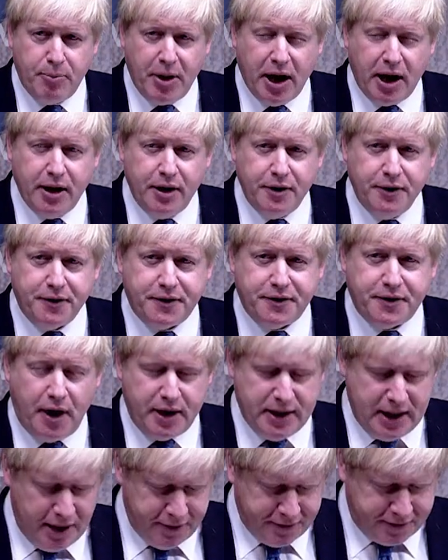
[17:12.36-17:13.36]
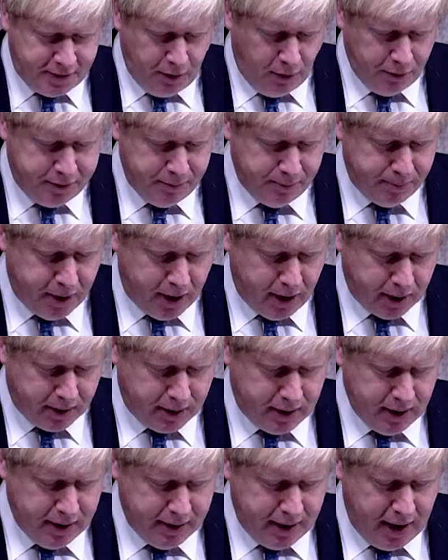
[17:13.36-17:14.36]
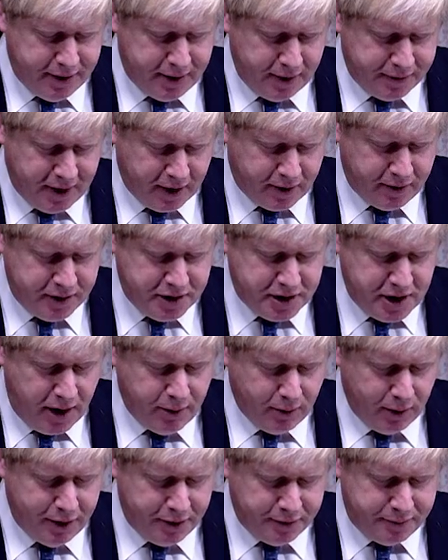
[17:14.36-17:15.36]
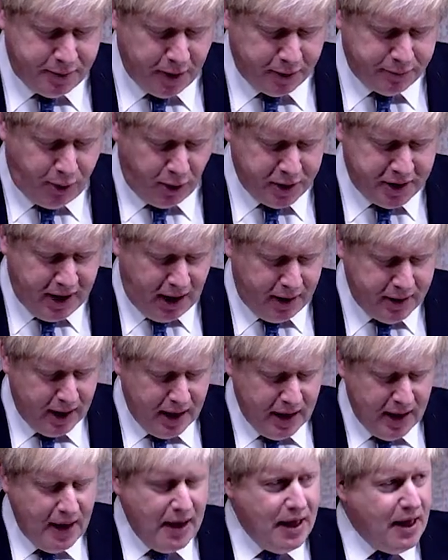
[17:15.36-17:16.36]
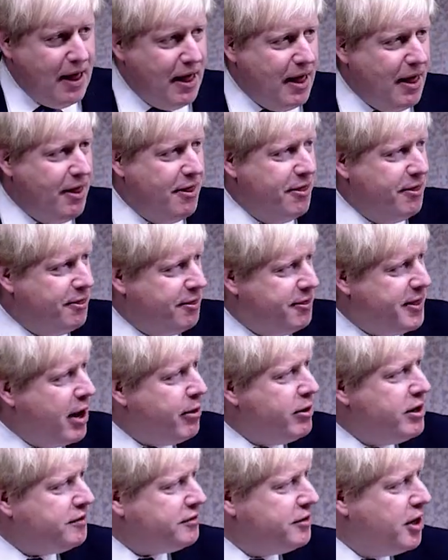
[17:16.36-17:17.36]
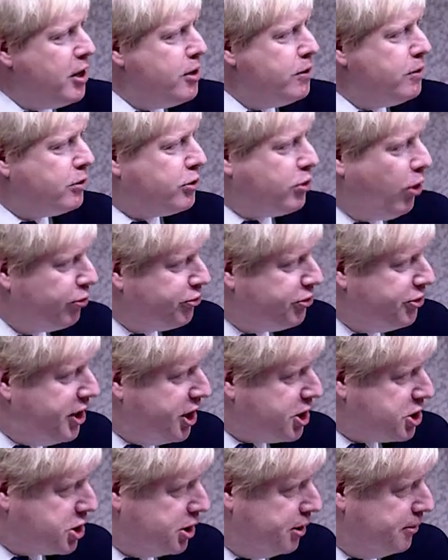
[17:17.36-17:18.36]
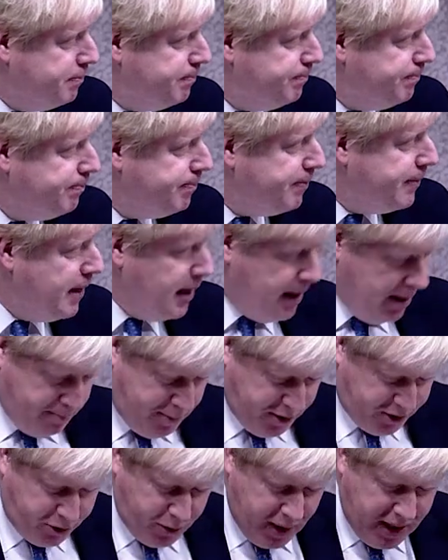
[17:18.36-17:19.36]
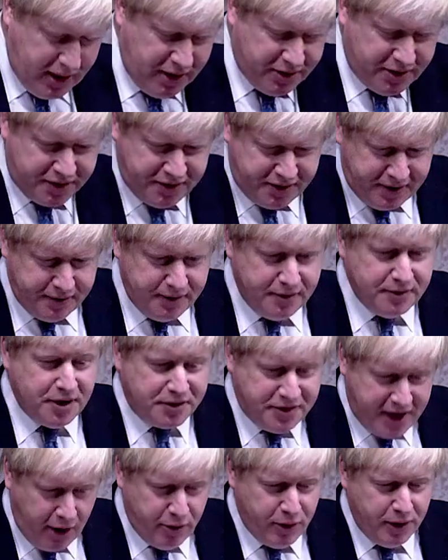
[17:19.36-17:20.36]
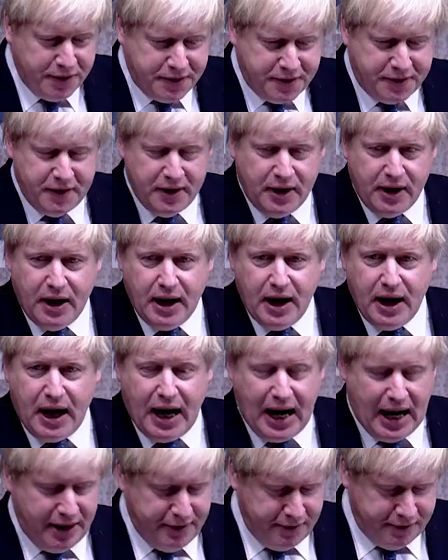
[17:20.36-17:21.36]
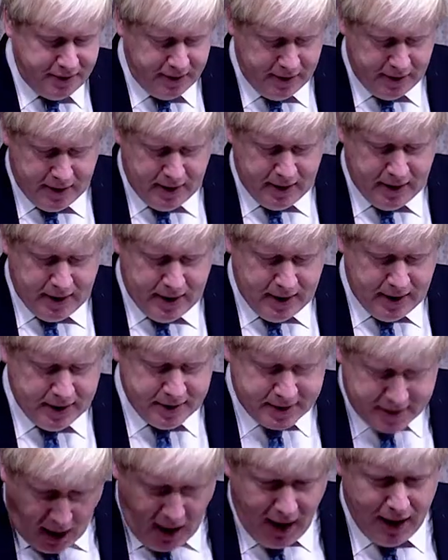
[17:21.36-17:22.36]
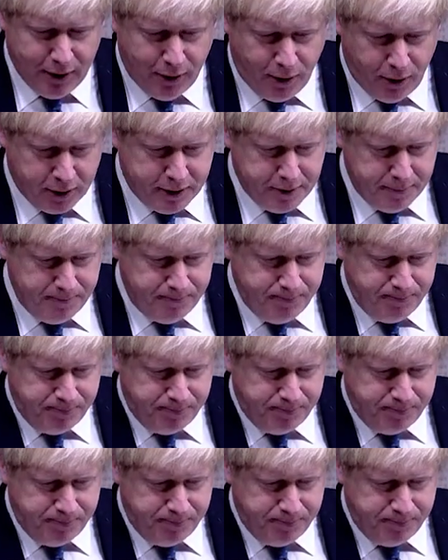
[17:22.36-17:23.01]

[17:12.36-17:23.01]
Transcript: But as uh, Jens Stoltenberg, NATO Secretary General, has, has pointed out, there is no contradiction between de deterrence and dialogue.